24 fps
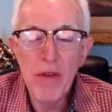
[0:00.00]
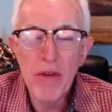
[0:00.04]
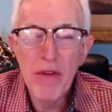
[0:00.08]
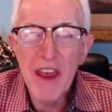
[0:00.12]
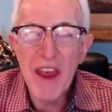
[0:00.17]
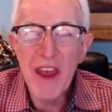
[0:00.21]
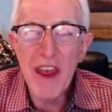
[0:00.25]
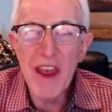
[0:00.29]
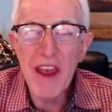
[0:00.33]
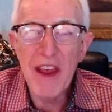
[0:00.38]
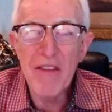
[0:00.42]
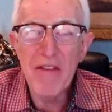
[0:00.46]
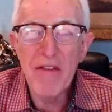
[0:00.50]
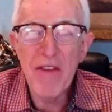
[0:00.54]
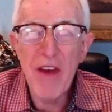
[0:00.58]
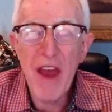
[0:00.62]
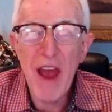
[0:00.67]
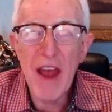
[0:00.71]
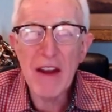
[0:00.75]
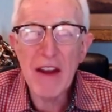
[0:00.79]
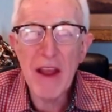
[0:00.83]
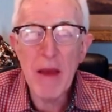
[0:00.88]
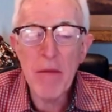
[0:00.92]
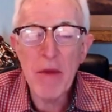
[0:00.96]
And in
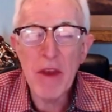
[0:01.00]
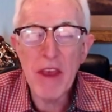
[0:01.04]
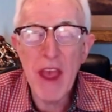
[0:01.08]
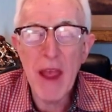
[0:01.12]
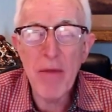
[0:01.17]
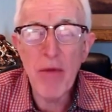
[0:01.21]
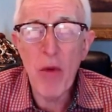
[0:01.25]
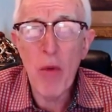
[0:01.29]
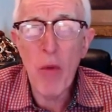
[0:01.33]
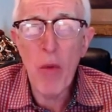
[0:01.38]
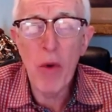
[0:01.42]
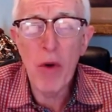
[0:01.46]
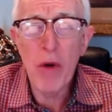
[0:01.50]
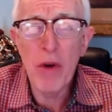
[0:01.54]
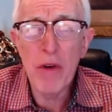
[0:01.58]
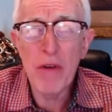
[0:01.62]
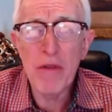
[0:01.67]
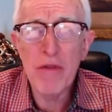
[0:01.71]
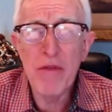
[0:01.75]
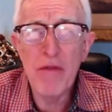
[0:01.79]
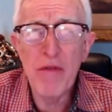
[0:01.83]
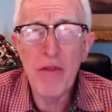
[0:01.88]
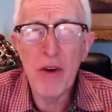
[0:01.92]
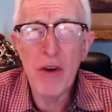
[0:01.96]
fact, I became the
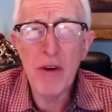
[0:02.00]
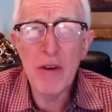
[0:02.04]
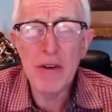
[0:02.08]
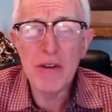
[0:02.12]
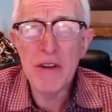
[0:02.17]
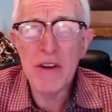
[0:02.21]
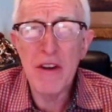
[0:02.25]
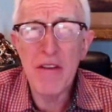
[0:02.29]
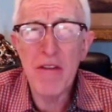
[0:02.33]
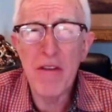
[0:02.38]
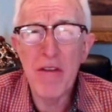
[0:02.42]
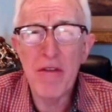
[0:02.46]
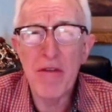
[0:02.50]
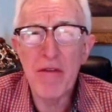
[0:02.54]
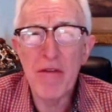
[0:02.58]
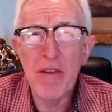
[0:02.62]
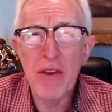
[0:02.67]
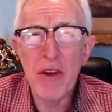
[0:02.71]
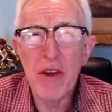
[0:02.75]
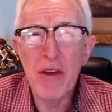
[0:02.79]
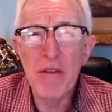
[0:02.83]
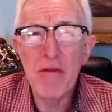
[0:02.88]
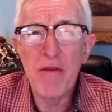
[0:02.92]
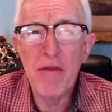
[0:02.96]
worst version of a
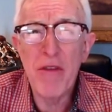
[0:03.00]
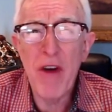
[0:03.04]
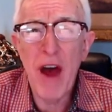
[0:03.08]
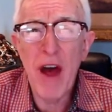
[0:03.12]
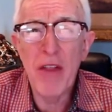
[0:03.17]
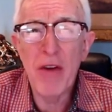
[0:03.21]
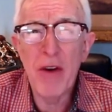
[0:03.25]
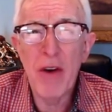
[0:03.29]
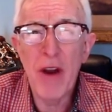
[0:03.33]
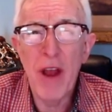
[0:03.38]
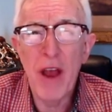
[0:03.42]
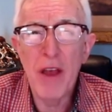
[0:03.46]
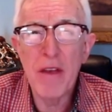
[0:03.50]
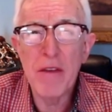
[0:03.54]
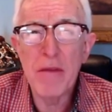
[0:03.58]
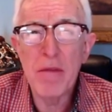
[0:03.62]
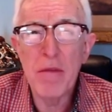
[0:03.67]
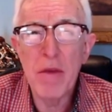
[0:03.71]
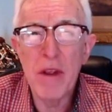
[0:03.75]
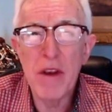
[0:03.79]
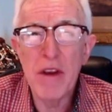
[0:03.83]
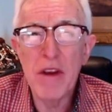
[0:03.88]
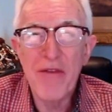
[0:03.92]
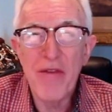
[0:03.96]
good father,
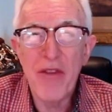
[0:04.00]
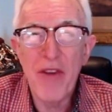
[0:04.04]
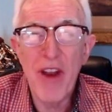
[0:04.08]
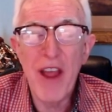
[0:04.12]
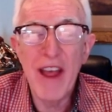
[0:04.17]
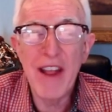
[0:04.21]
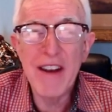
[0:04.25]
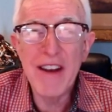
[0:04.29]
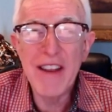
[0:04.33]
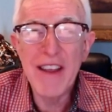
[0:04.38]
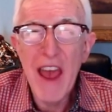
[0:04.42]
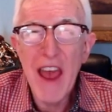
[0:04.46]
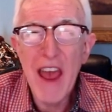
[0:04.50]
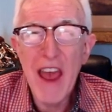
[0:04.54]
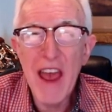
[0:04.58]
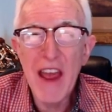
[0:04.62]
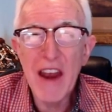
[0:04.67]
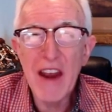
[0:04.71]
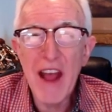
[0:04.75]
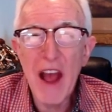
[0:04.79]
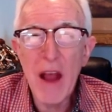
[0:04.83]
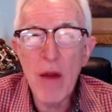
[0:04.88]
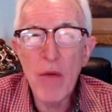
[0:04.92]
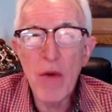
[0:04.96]
husband, friend.
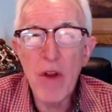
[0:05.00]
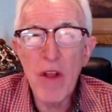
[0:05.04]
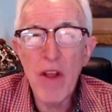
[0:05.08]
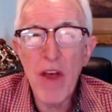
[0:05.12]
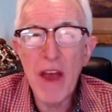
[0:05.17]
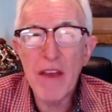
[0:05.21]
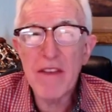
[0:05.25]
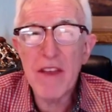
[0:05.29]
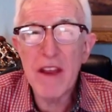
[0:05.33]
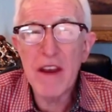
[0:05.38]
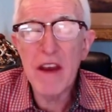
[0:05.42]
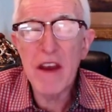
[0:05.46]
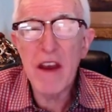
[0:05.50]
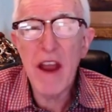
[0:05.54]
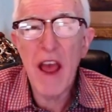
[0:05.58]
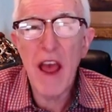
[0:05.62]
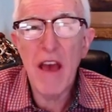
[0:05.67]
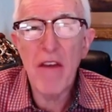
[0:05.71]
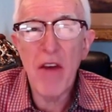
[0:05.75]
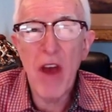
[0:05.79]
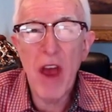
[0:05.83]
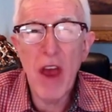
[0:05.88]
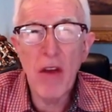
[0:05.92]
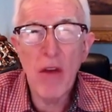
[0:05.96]
And I realized I didn't
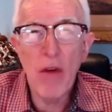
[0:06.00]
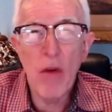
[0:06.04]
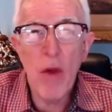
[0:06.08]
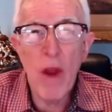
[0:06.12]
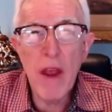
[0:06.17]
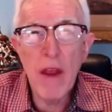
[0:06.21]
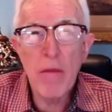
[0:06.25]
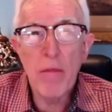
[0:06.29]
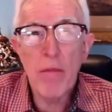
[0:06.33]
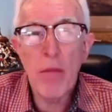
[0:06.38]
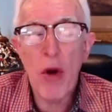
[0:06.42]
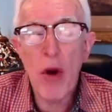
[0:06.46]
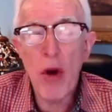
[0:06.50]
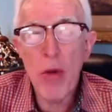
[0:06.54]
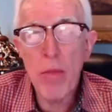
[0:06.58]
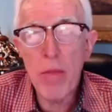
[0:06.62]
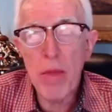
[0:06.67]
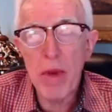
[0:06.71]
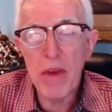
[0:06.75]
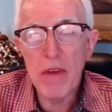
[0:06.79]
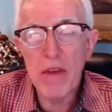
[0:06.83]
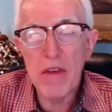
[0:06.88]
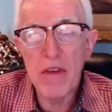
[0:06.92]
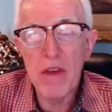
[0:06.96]
have a great
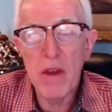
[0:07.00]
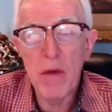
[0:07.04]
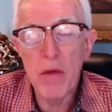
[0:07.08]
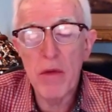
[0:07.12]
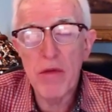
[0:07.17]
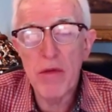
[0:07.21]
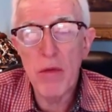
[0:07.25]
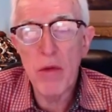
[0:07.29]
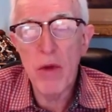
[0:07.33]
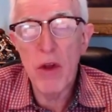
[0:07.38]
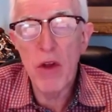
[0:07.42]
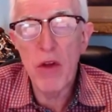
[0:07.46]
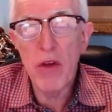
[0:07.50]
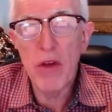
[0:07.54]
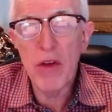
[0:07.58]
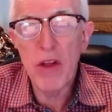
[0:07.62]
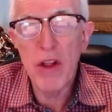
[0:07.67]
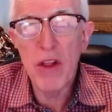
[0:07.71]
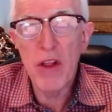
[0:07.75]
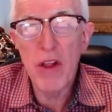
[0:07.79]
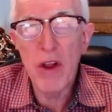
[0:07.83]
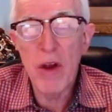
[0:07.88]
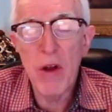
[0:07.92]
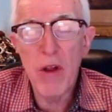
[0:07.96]
purpose that was real
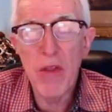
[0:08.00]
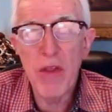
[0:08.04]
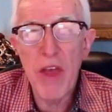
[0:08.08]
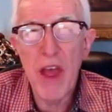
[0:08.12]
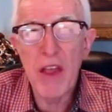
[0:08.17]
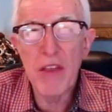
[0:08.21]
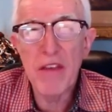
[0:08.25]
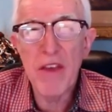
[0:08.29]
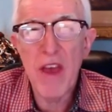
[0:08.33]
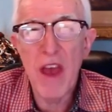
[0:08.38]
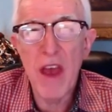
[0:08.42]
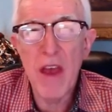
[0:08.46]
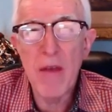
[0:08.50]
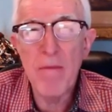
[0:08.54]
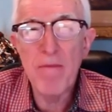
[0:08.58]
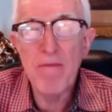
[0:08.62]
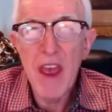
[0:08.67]
clear at that time.